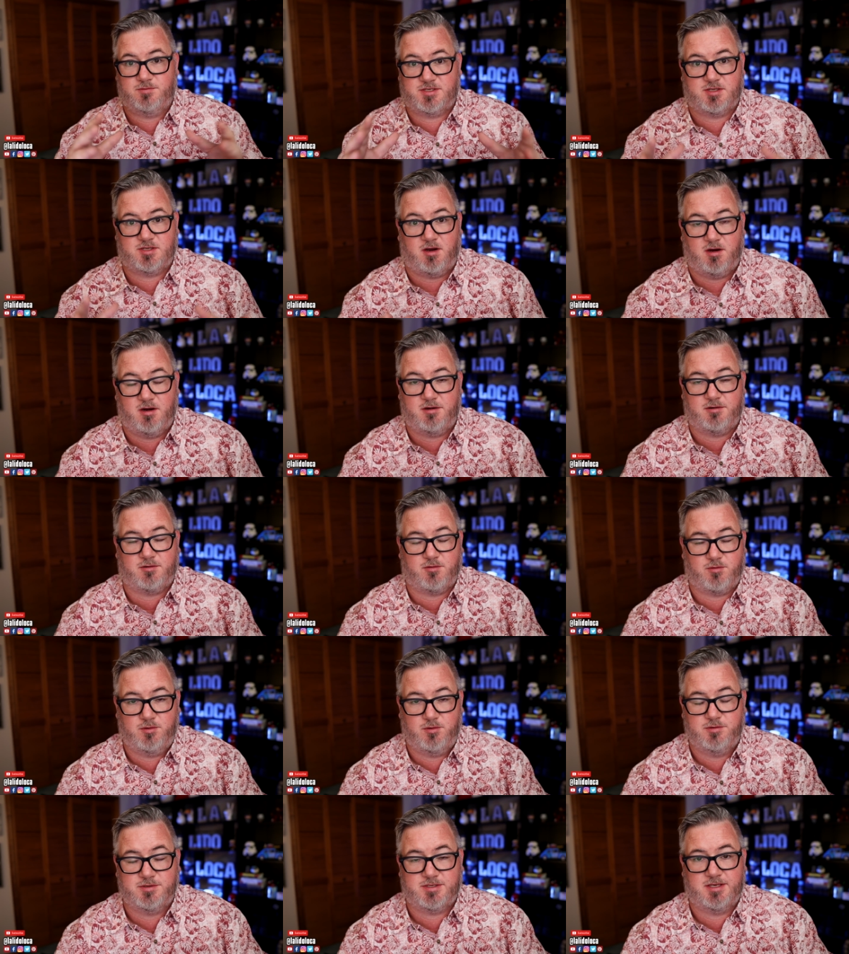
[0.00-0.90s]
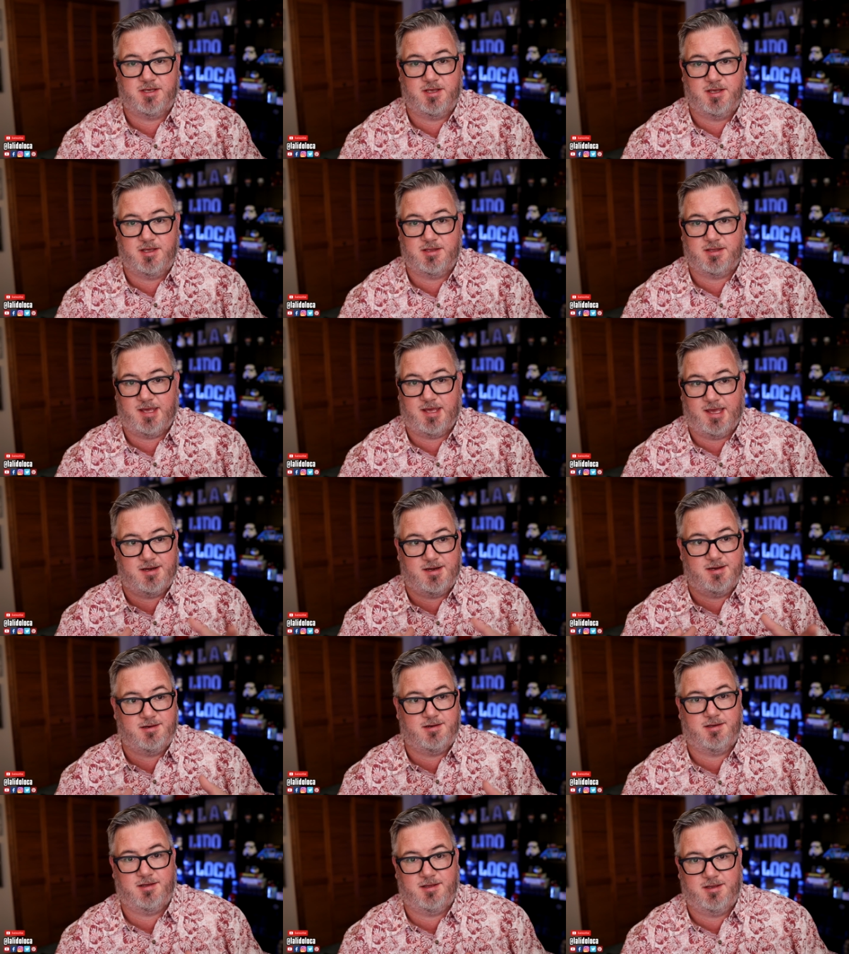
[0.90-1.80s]
start cruising in
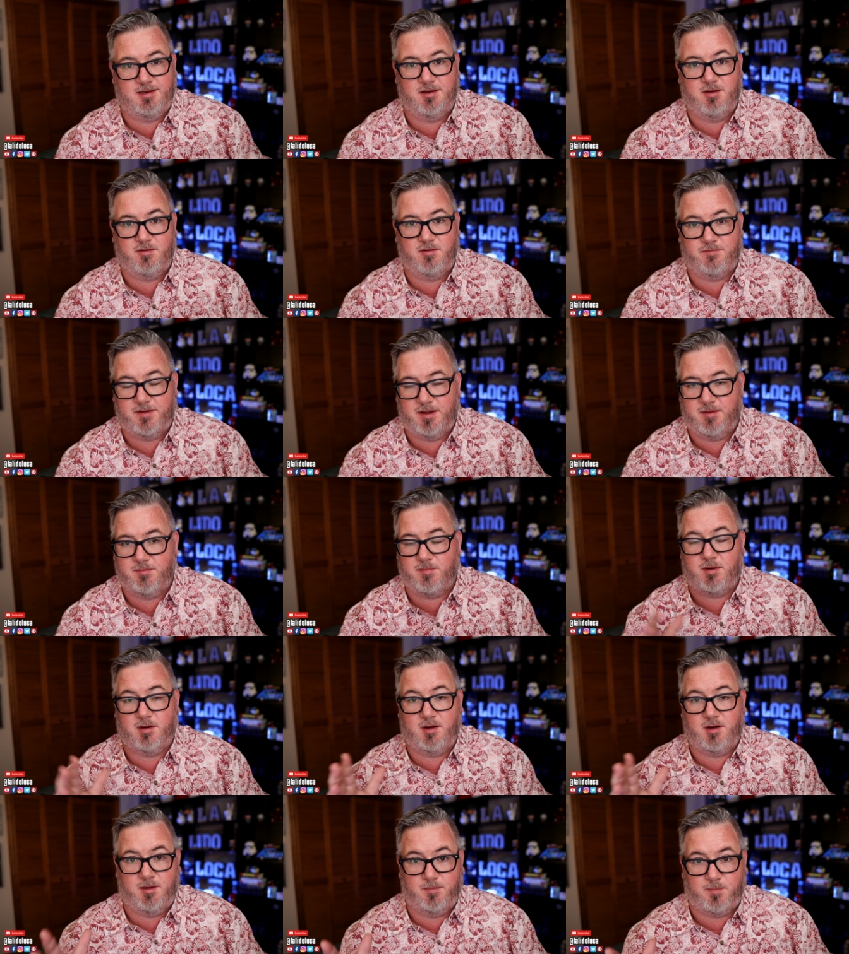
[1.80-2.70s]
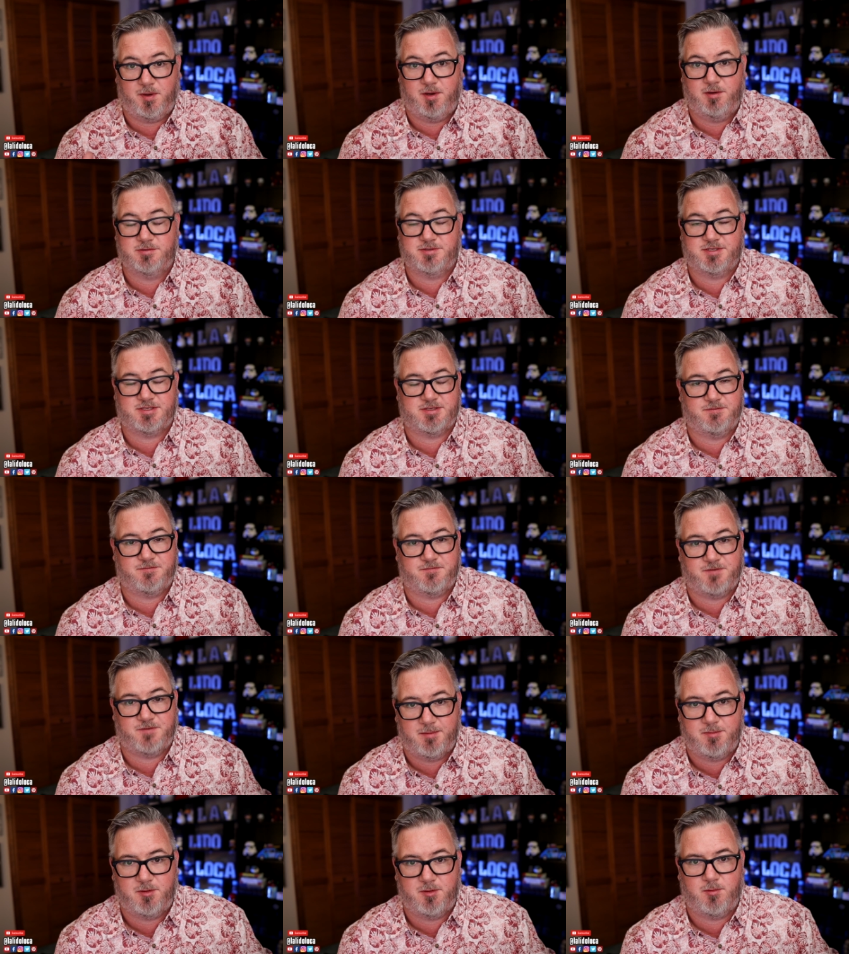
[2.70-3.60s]
Canada in November opposed to
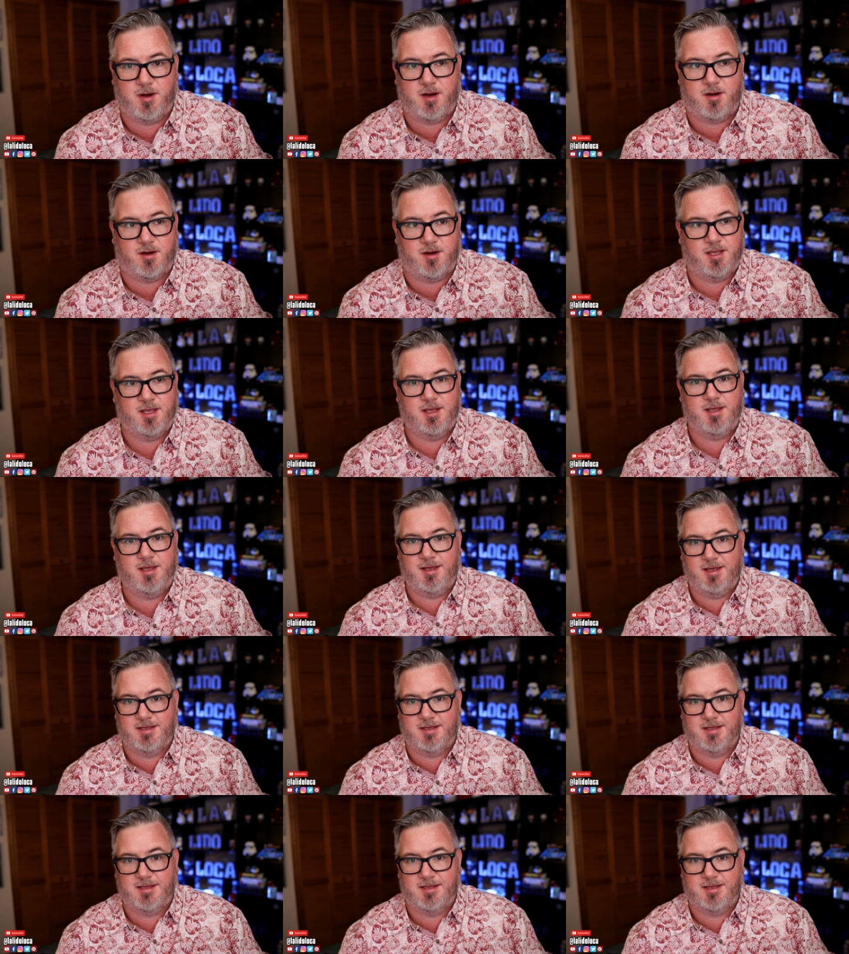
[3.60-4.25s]
February.